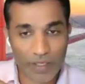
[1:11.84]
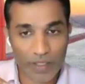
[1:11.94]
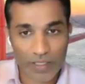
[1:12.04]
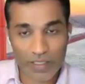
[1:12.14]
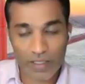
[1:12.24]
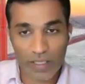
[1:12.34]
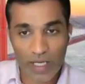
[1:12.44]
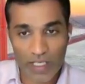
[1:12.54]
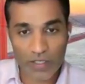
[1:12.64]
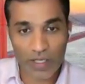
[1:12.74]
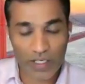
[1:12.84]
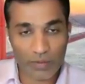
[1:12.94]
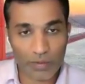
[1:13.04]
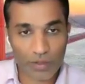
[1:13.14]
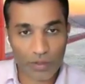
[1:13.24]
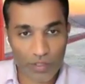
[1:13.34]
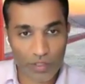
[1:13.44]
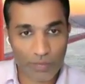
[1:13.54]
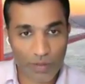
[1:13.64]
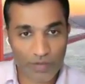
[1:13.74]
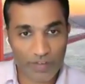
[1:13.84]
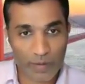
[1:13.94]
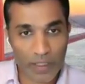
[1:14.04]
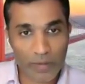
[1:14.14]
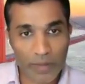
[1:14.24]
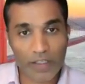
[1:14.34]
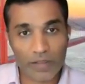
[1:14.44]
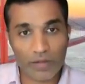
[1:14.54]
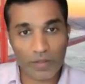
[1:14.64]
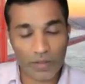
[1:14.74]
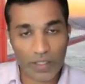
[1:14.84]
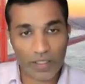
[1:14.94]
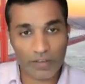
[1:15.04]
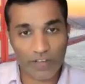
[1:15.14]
because as you get to closer to profitability, you, you,